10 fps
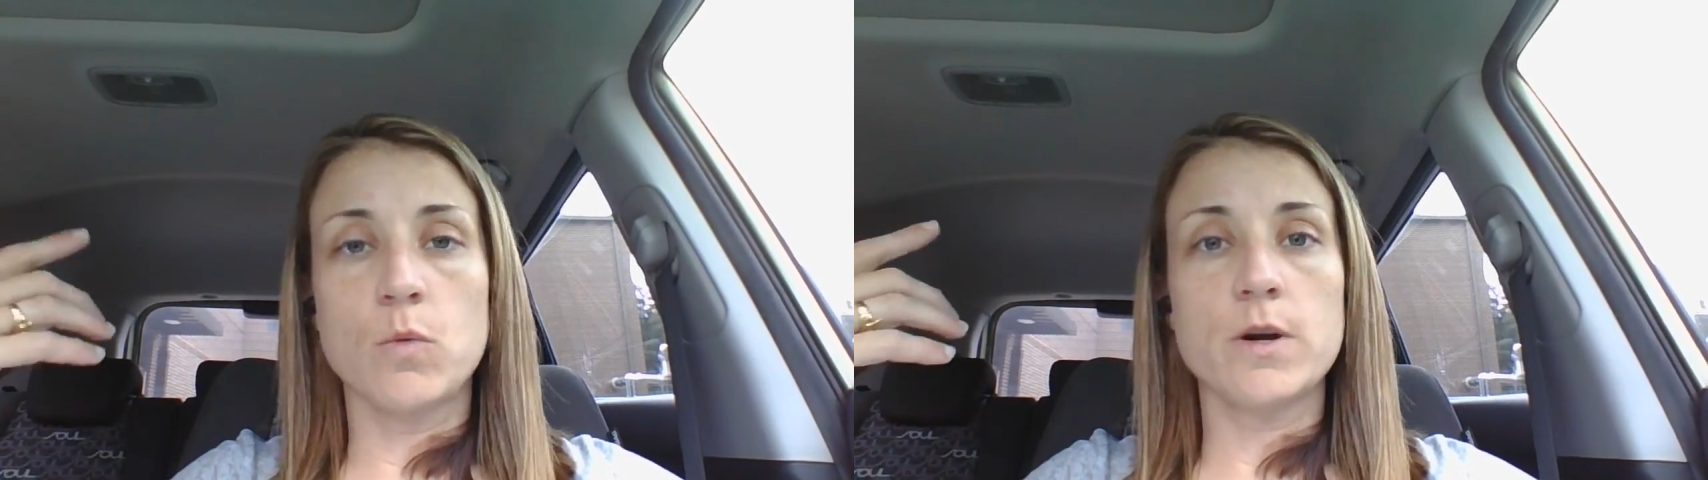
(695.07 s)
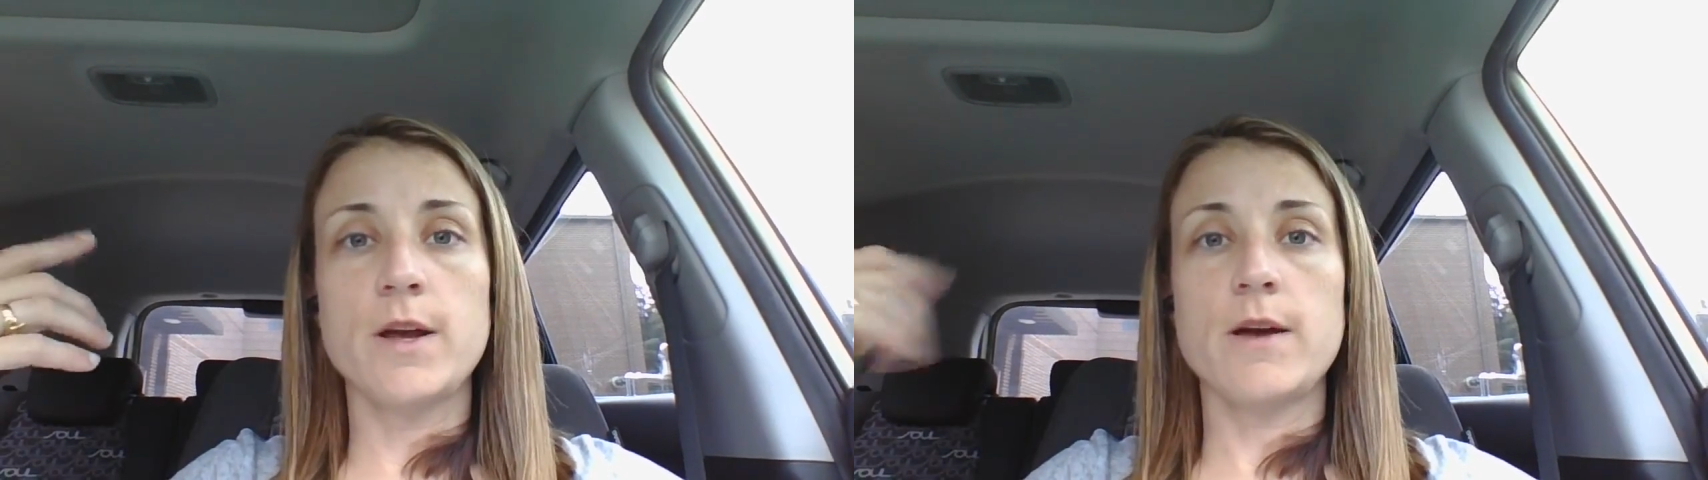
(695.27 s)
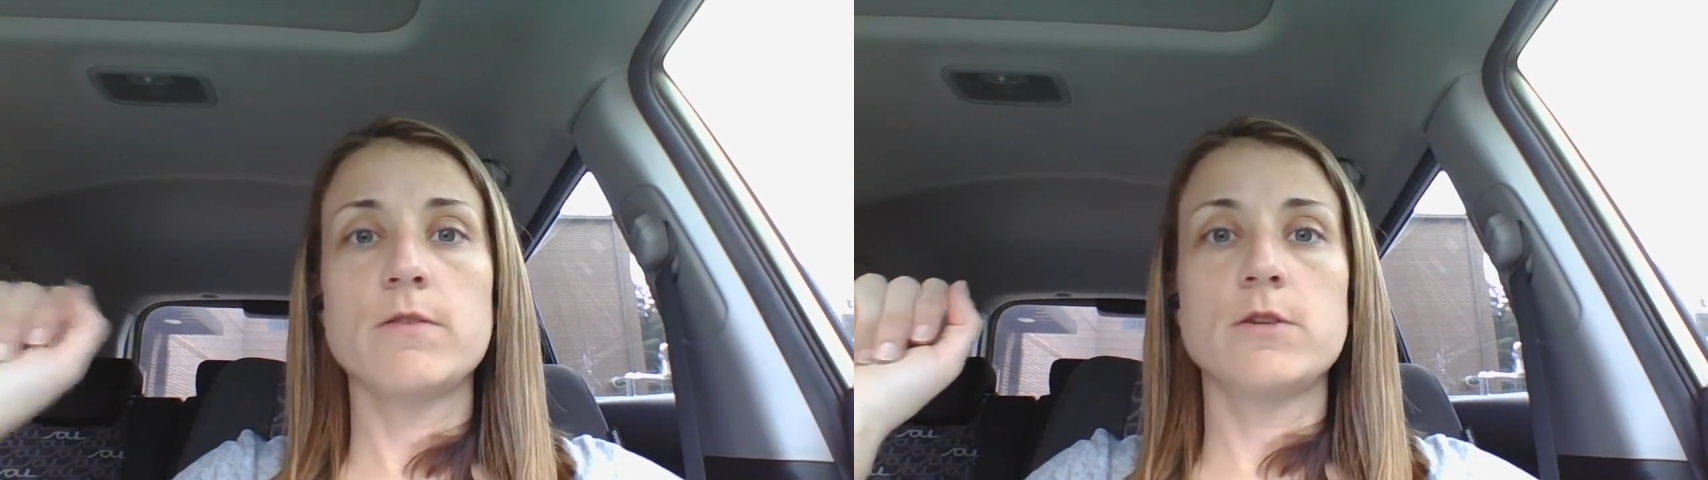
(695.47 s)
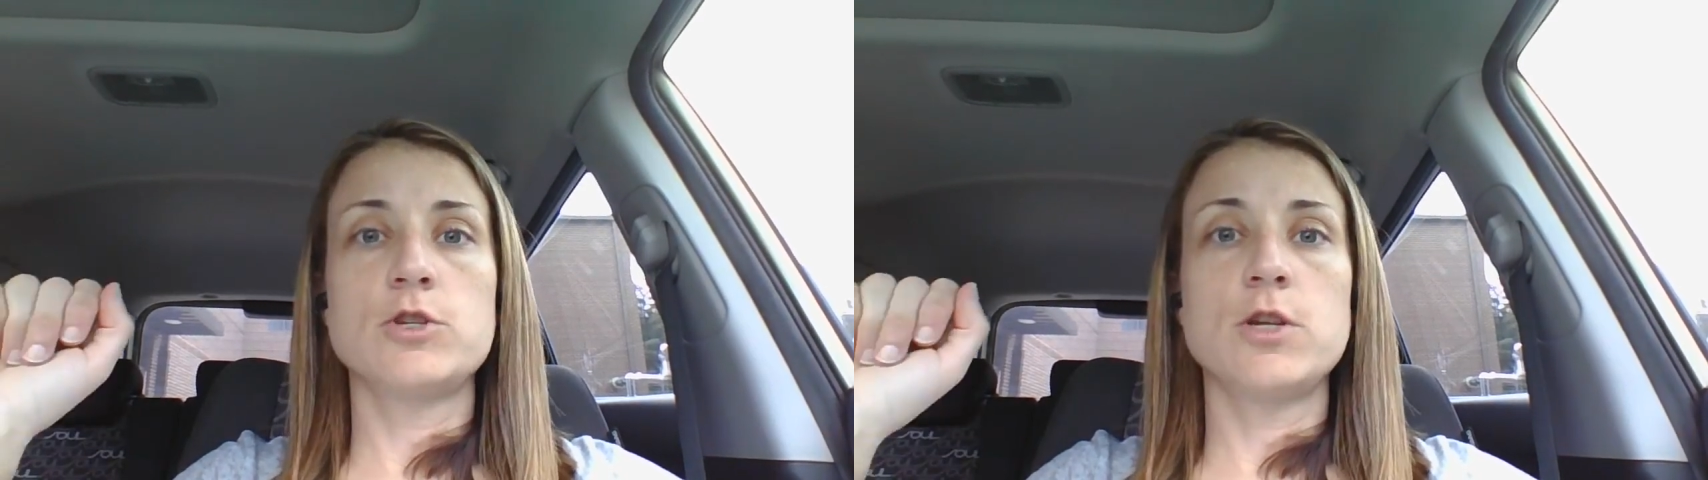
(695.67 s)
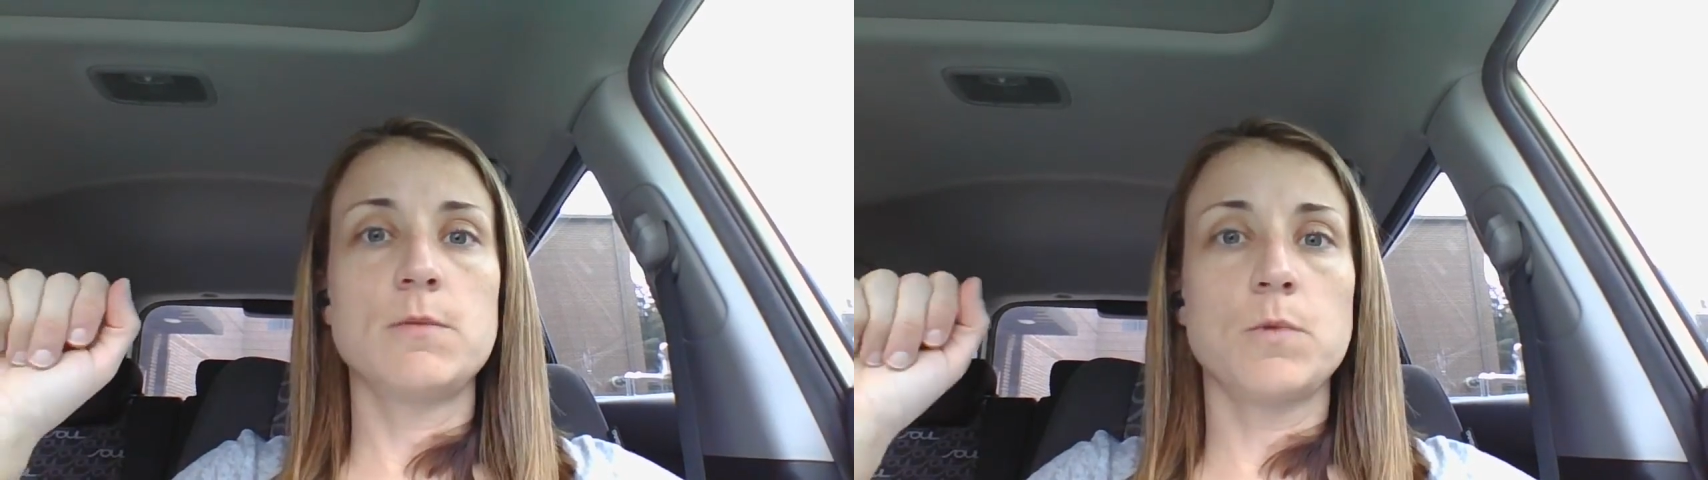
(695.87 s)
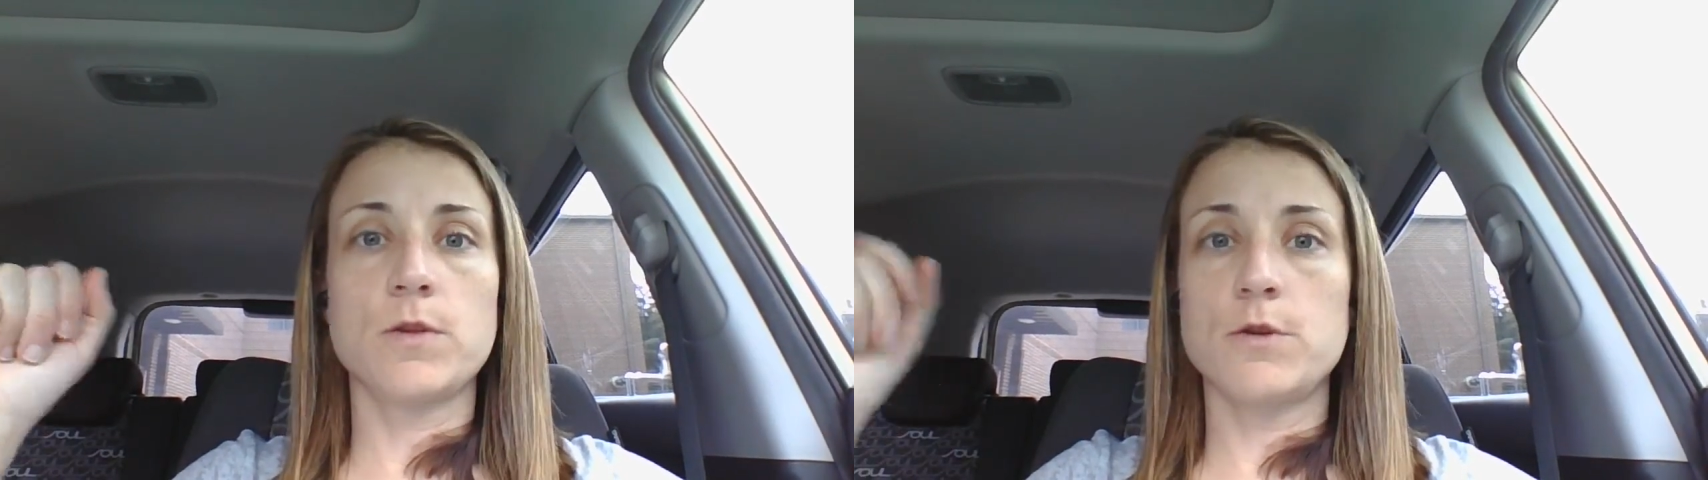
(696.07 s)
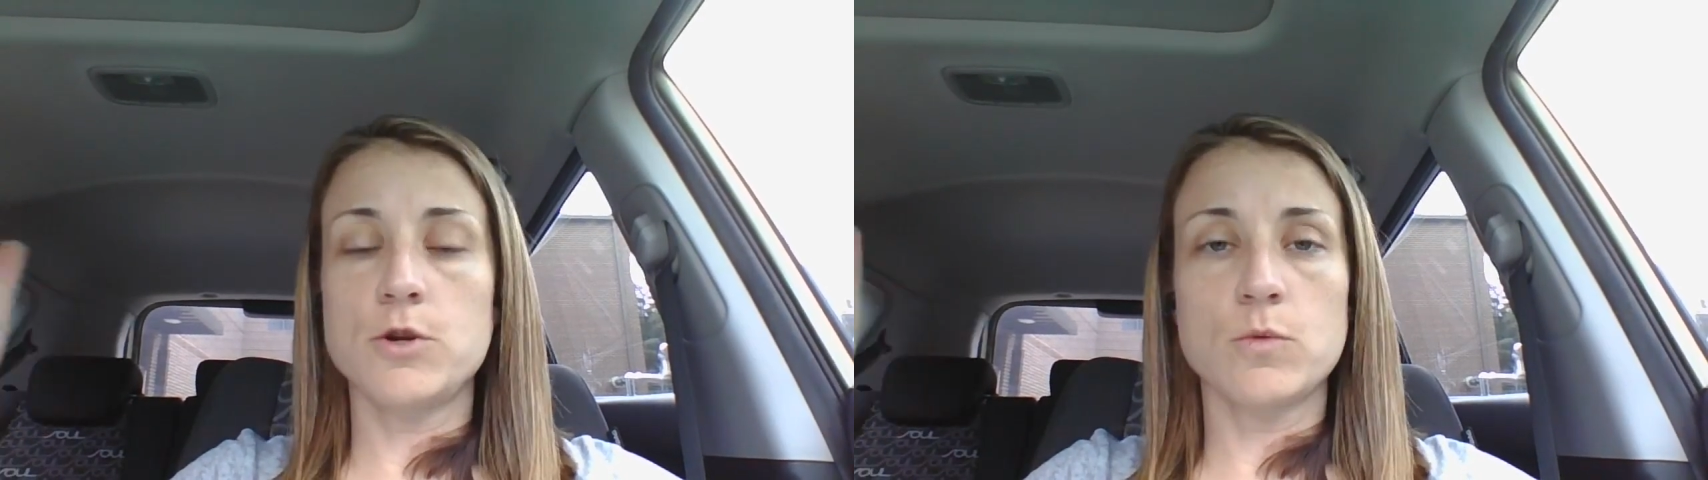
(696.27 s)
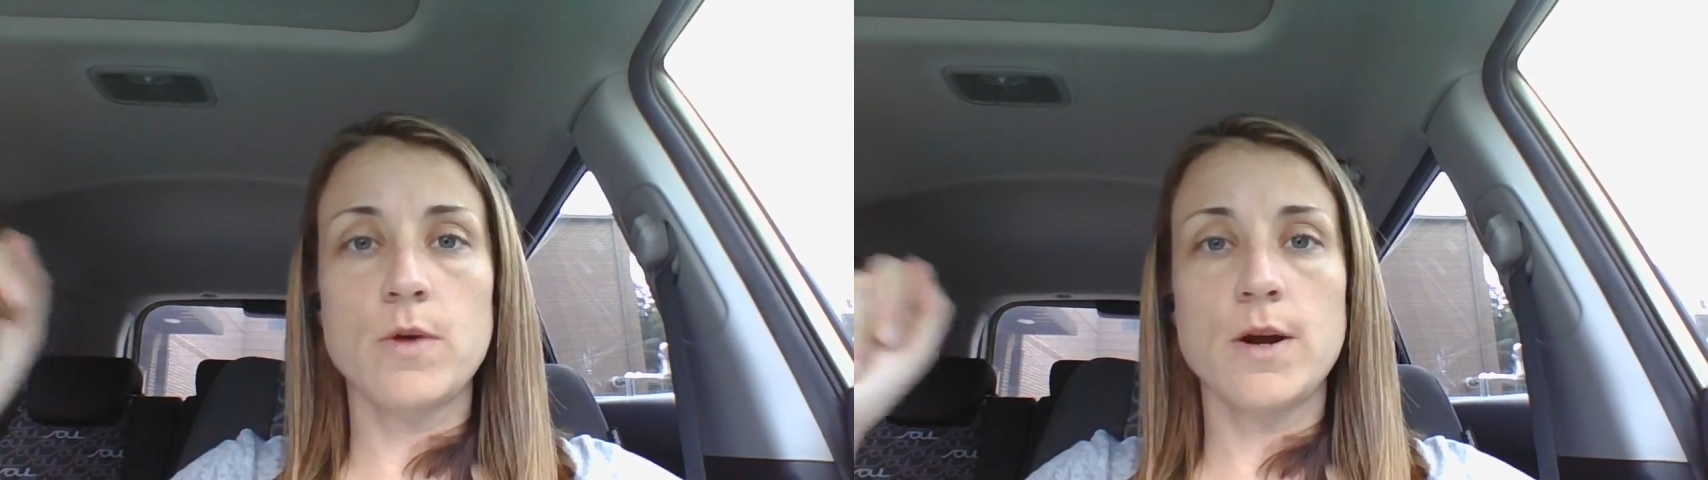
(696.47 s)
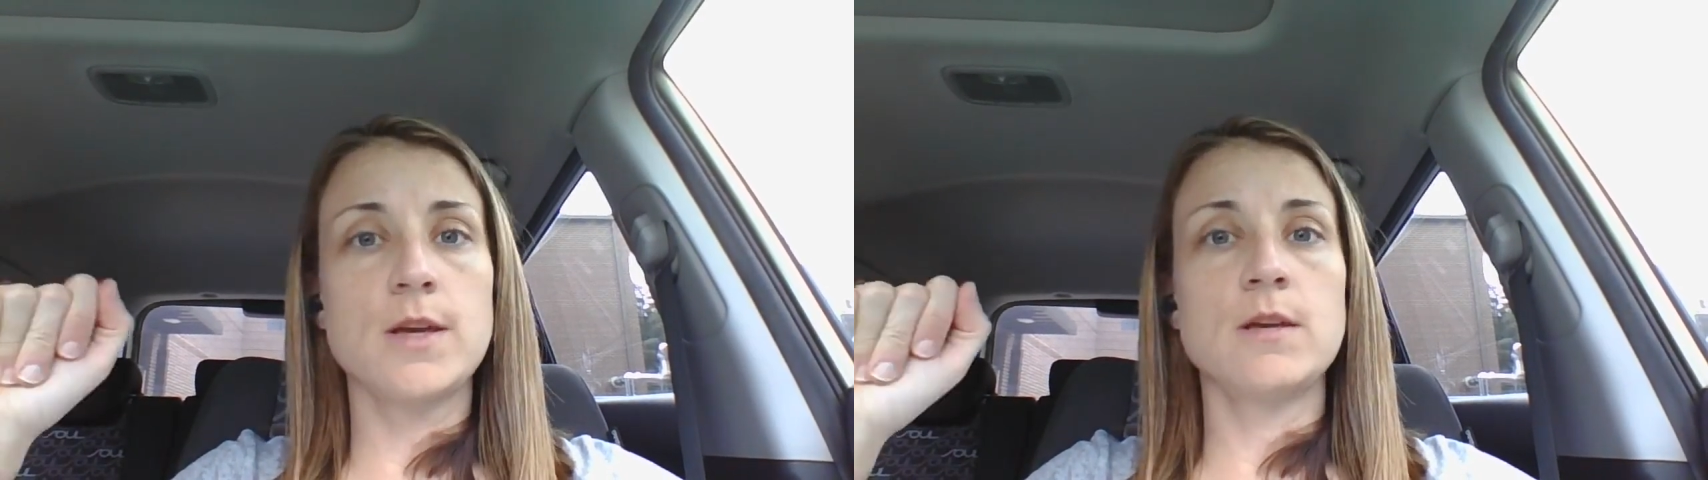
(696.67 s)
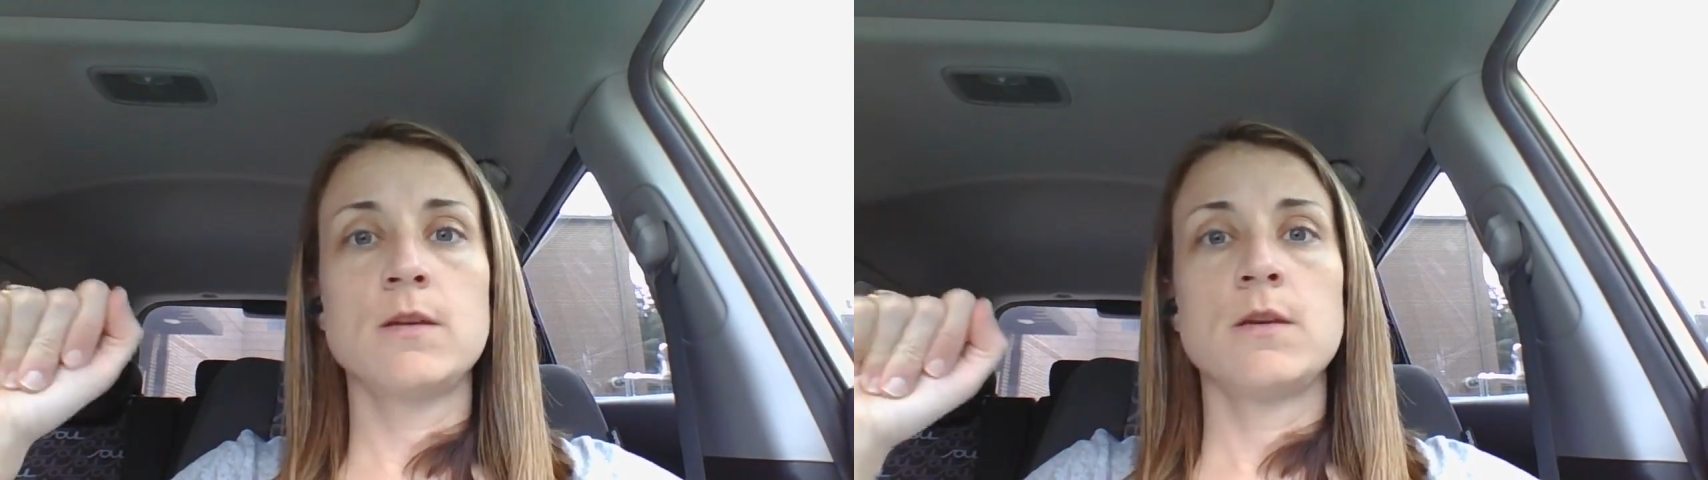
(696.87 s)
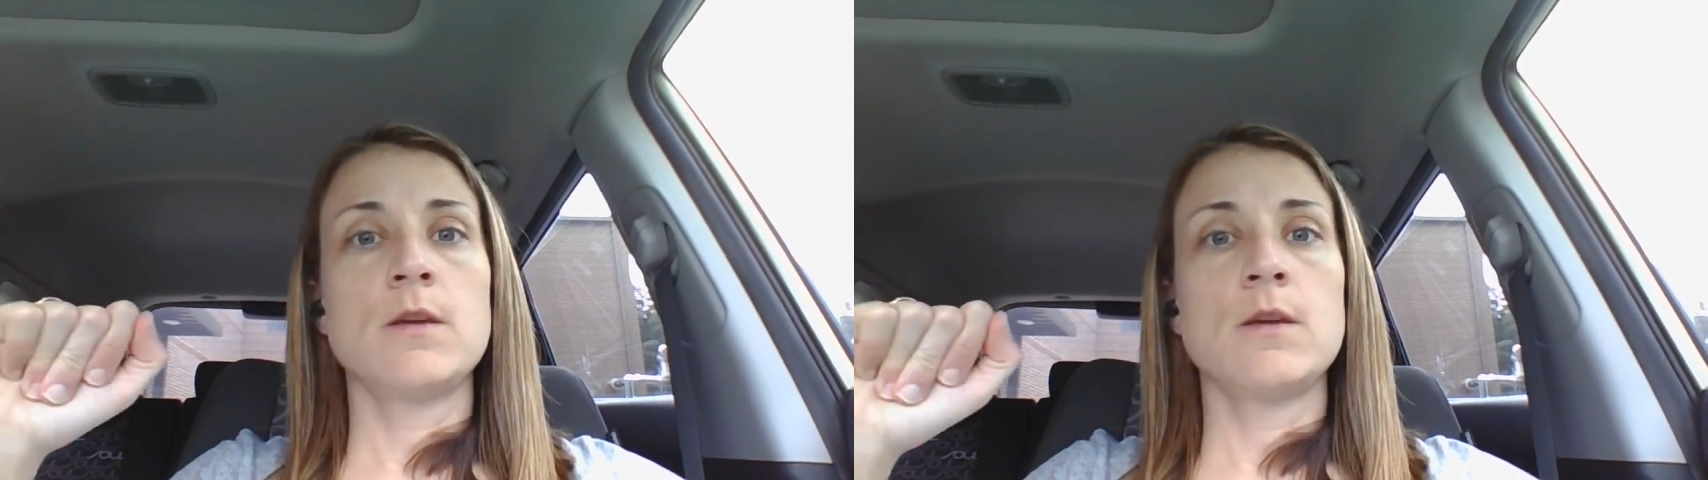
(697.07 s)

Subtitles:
workout in the gym, whether you're running.